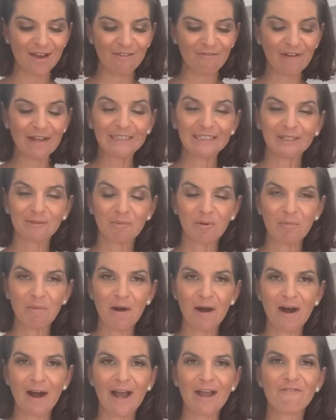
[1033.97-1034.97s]
vegetable
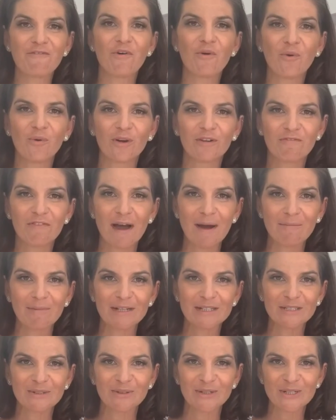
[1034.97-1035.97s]
pie for all the family
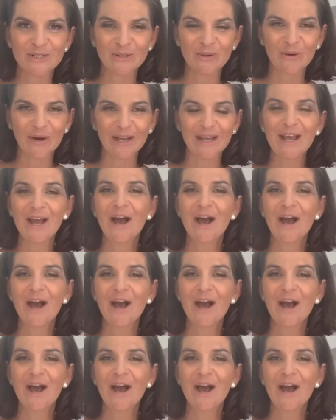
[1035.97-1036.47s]
to enjoy.